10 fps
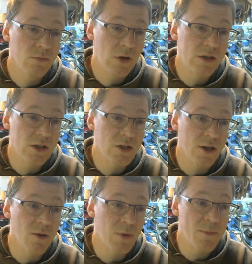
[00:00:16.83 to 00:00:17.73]
essentially a
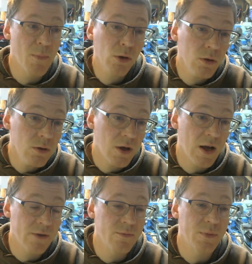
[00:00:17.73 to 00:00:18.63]
complete model. I
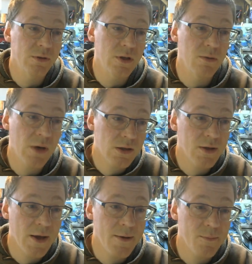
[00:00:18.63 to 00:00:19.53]
haven't built it in metal
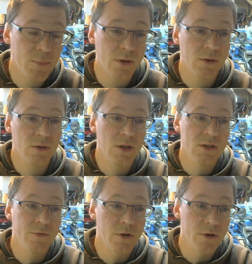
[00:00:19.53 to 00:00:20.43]
yet, but
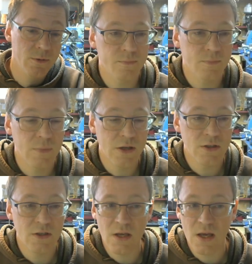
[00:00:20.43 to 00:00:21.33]
let's have a look. As
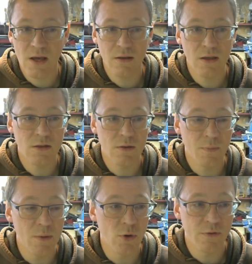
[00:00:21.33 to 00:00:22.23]
you see here, it's a
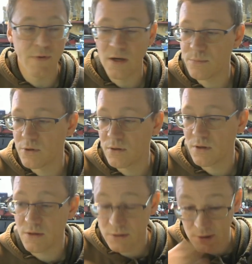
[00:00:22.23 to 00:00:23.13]
bit more developed than
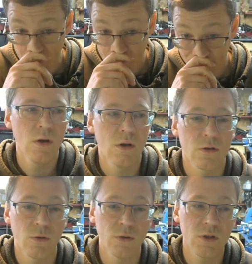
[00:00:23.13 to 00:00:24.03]
last time,
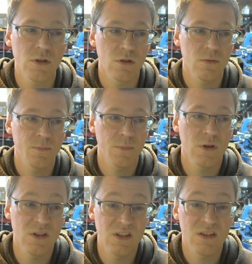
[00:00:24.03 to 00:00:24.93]
so I wanted to
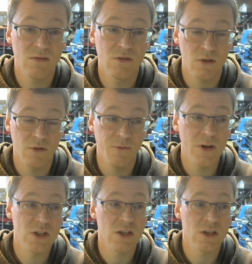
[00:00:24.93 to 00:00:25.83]
sort of
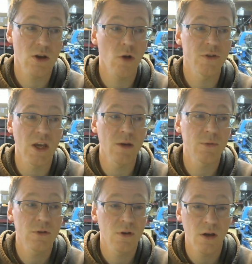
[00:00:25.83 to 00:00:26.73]
finish this
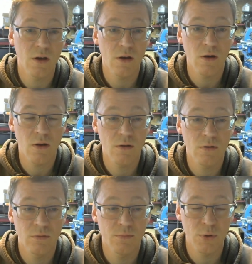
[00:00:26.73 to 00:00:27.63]
concept,
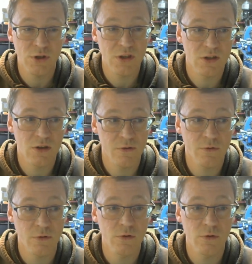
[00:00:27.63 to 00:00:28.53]
push this sort of
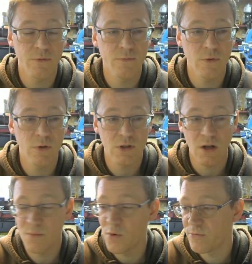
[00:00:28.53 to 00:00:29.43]
through to a
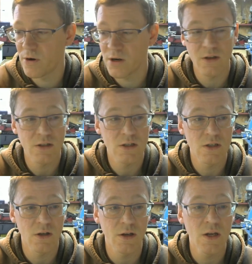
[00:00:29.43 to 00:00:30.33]
slightly more finalized
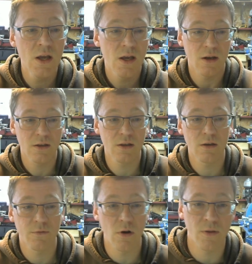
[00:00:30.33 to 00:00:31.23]
design, and I think
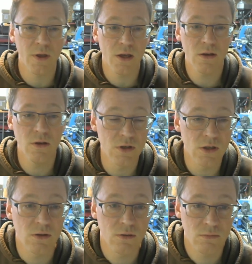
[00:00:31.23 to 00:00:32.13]
I've got there using